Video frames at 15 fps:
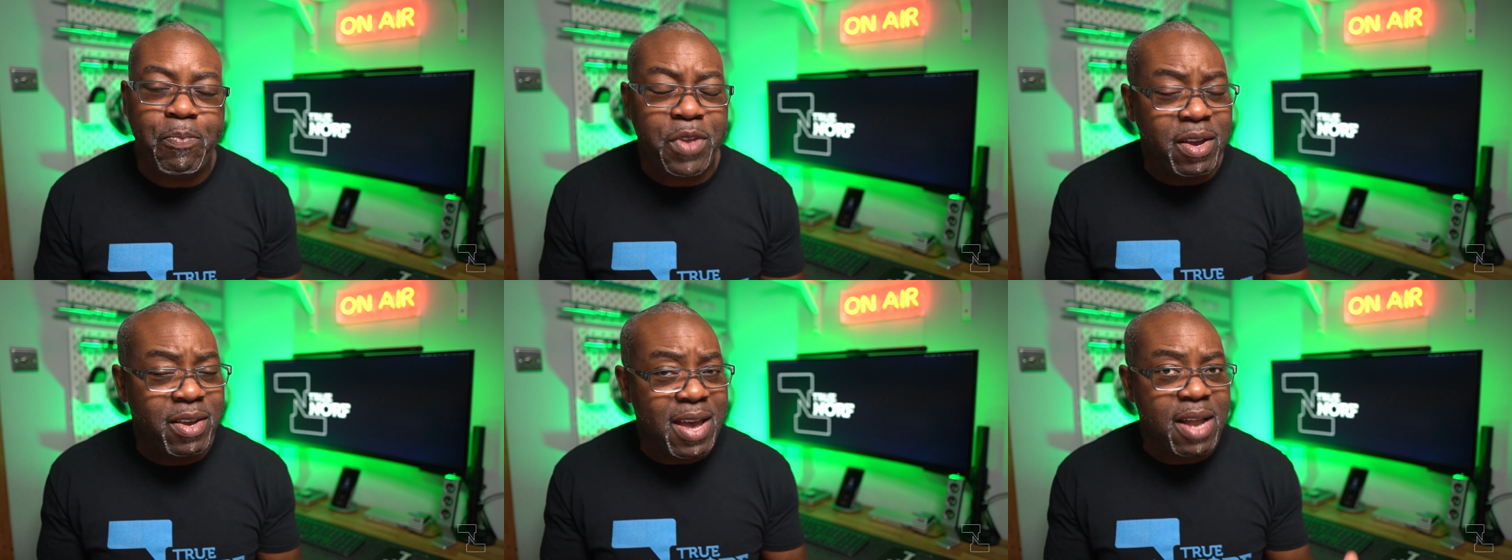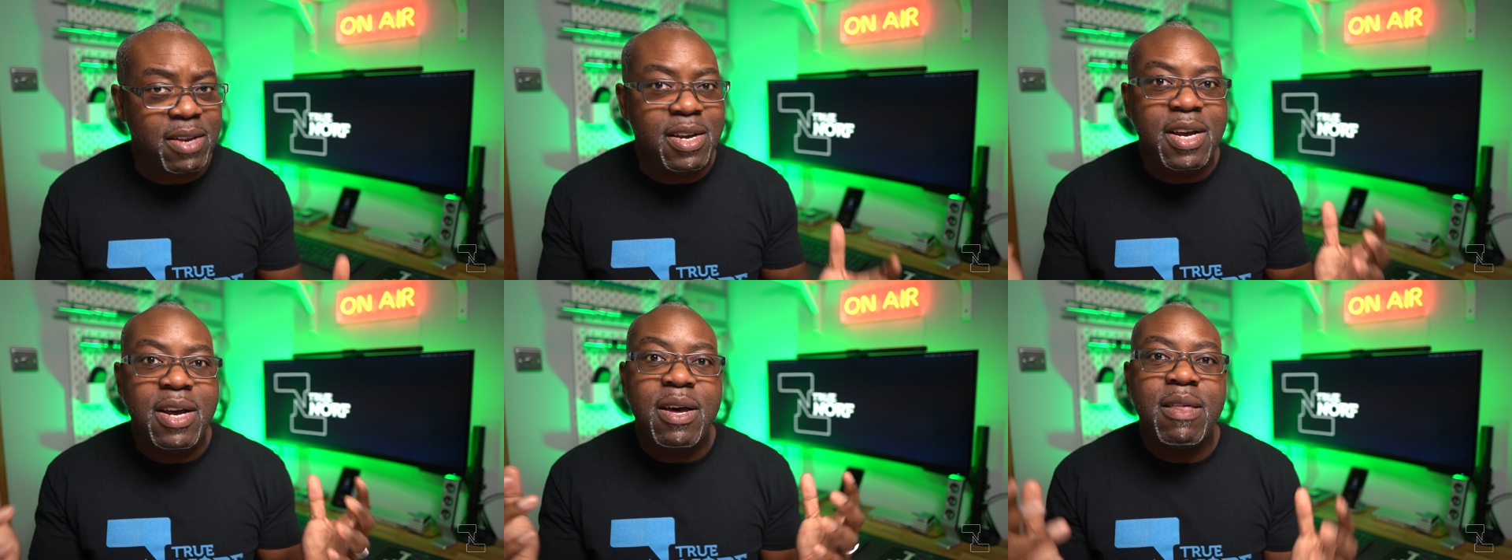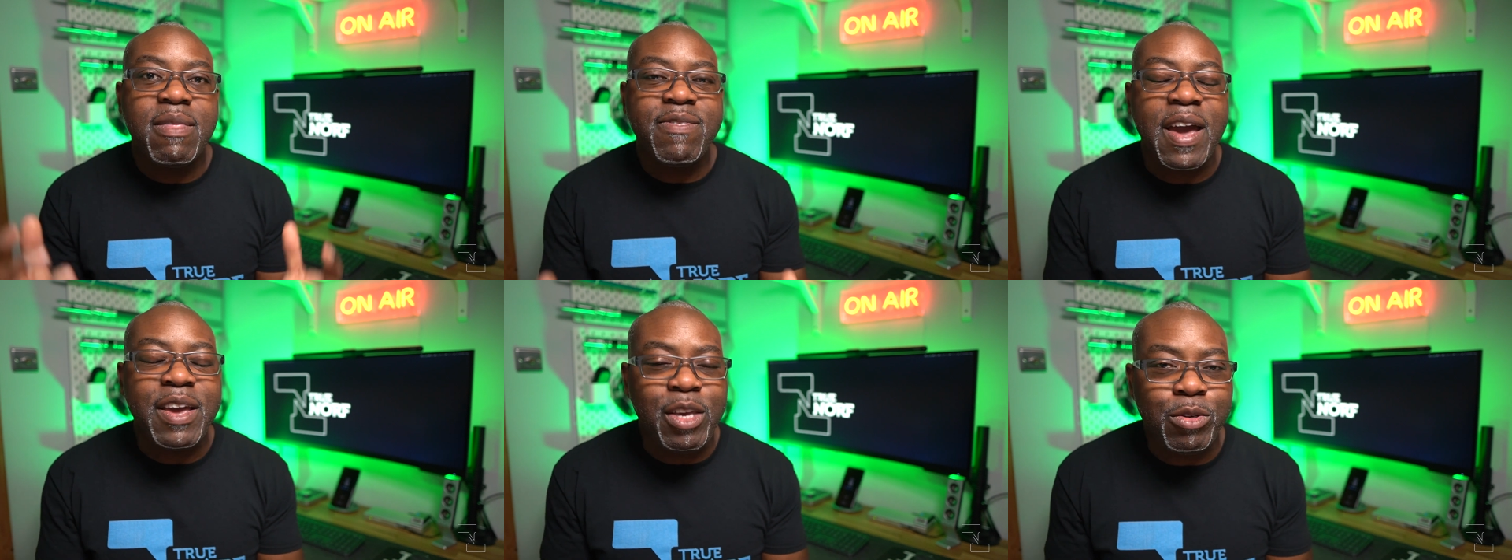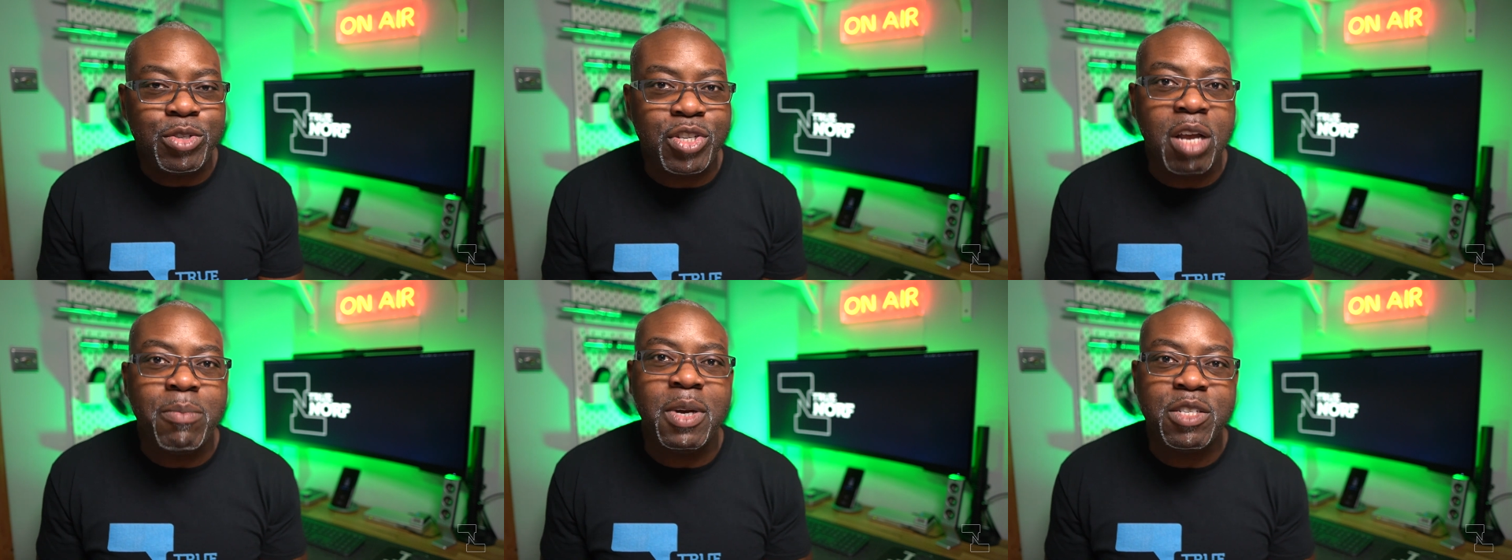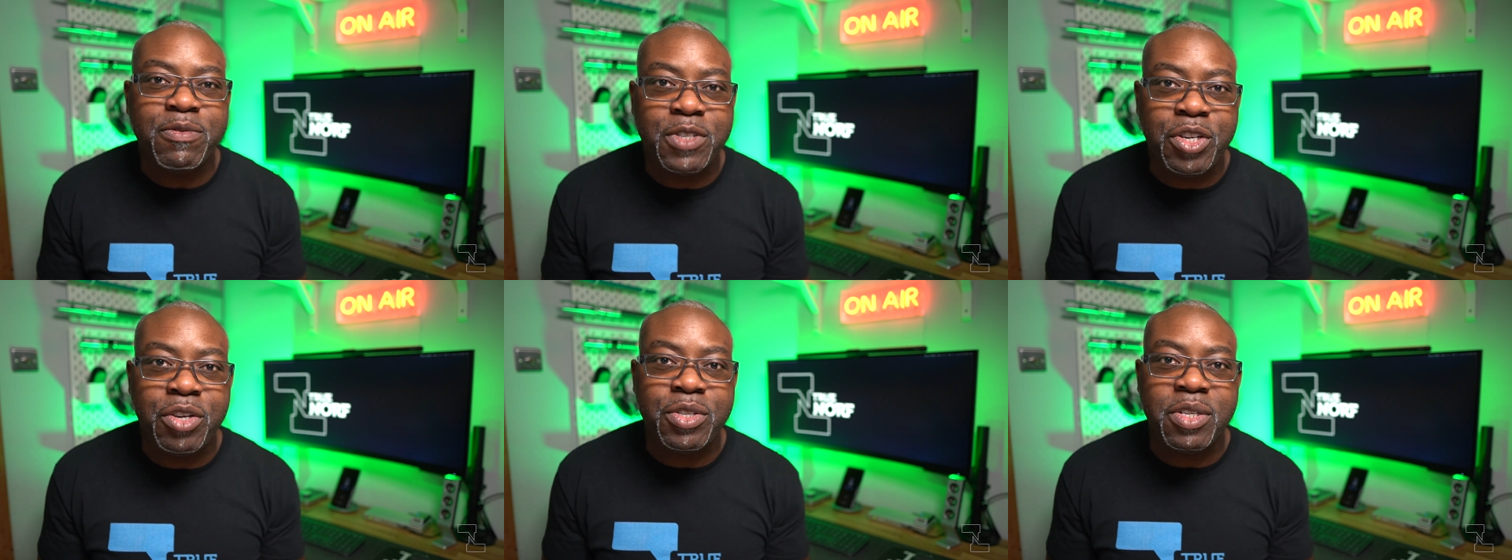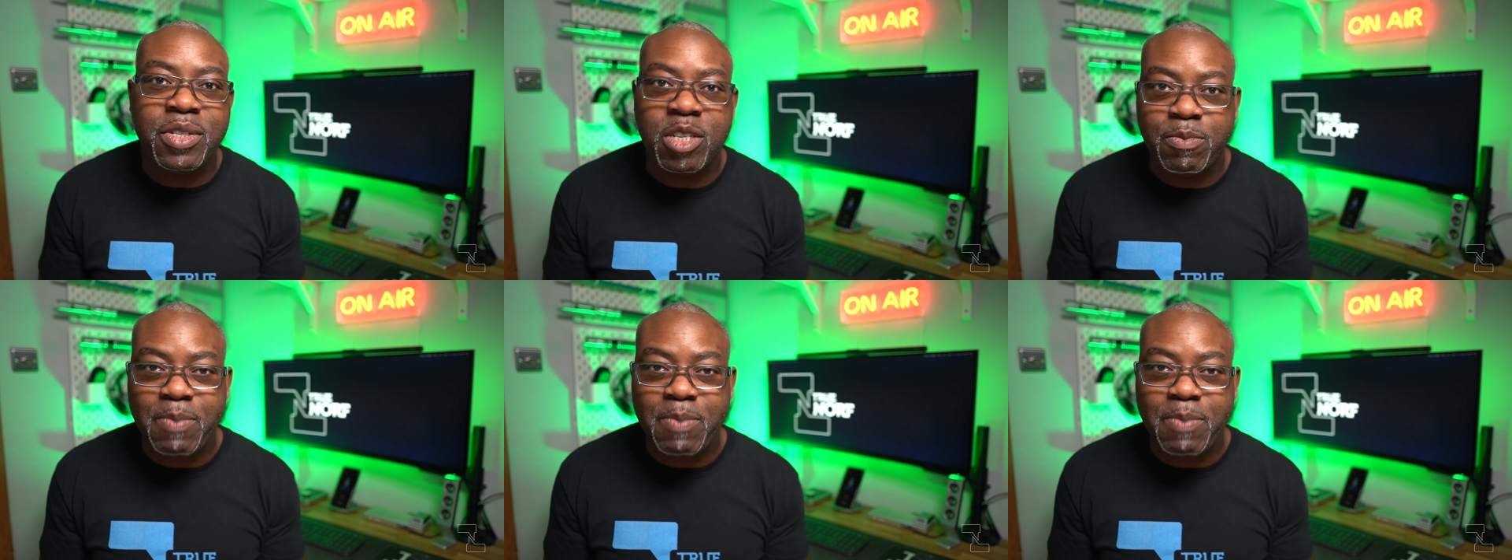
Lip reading: Again, thank you so much for choosing to